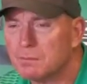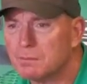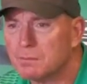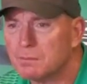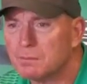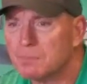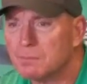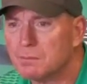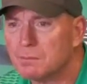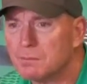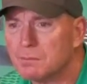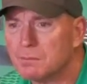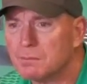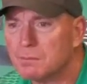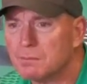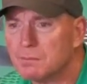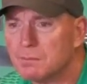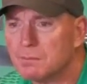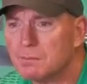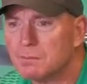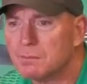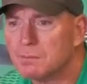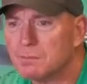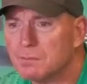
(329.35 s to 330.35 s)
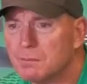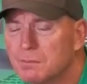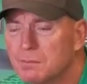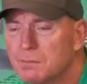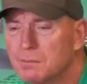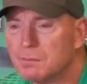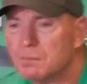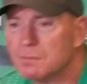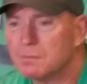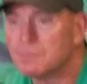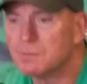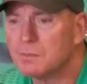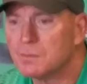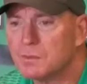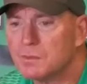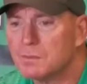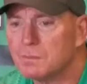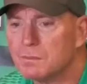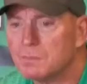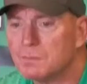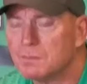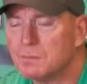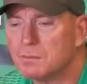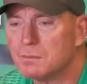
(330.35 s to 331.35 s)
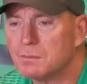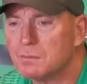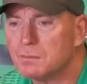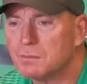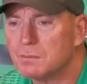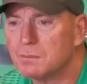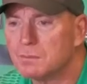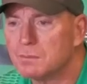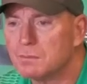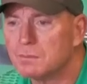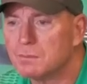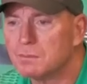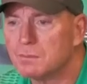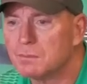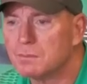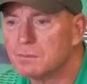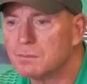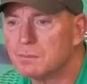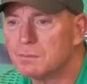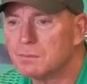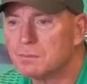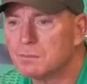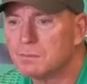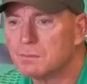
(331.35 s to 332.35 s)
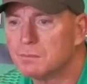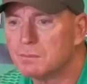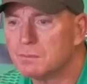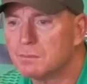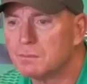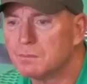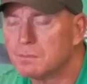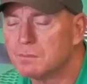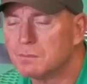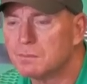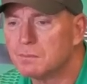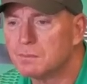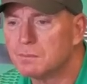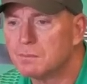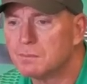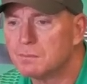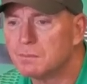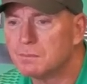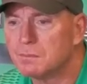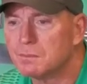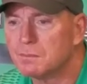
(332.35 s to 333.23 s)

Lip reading: Those Georgia guys that you all look at can get there a little bit quicker